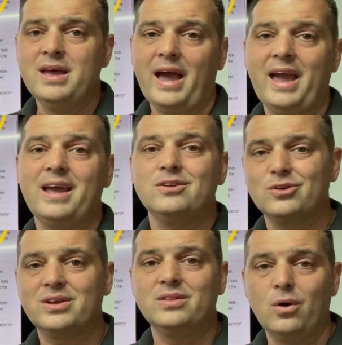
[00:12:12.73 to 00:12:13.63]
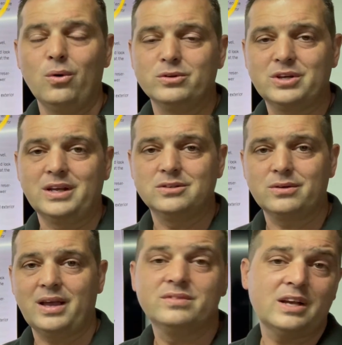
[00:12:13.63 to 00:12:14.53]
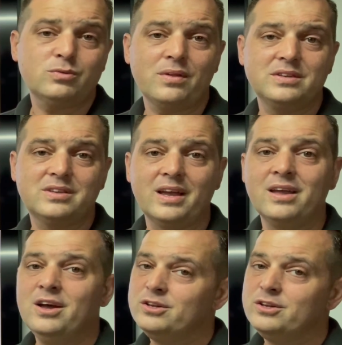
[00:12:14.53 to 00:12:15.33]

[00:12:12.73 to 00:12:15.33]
and you're getting the oil changed, okay? That's why they say